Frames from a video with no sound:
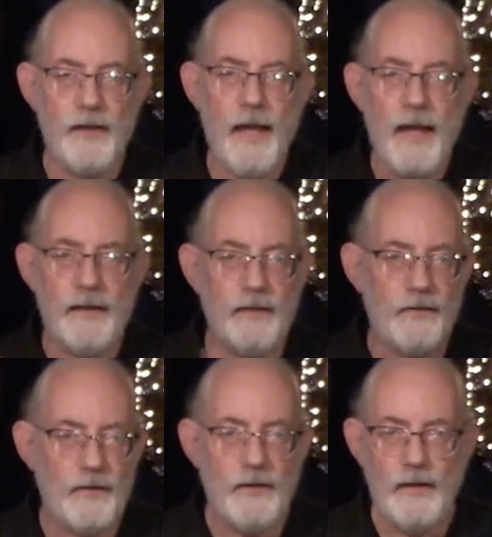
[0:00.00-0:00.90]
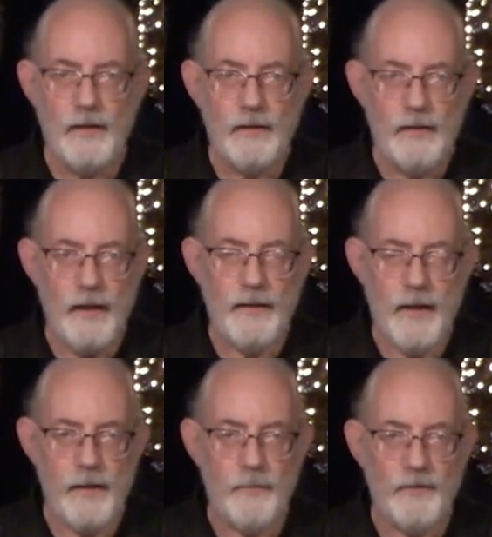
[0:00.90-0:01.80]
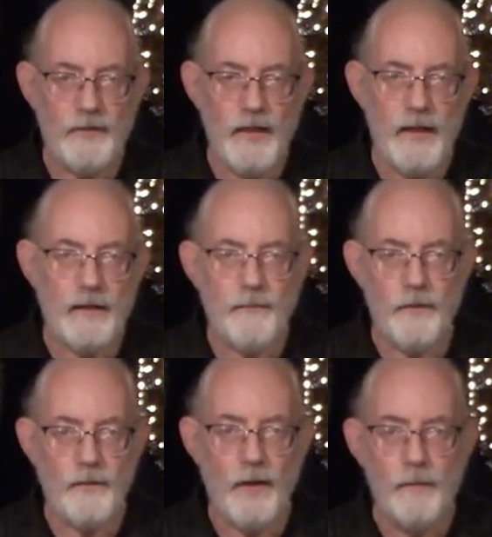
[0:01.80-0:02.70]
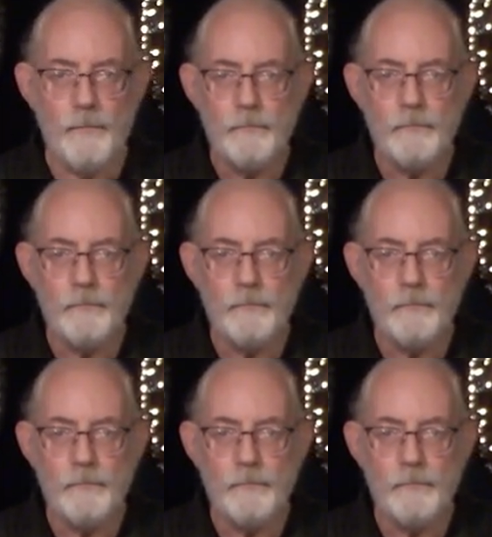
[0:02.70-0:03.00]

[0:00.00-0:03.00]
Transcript: an edit, edit out a mistake, if there's a,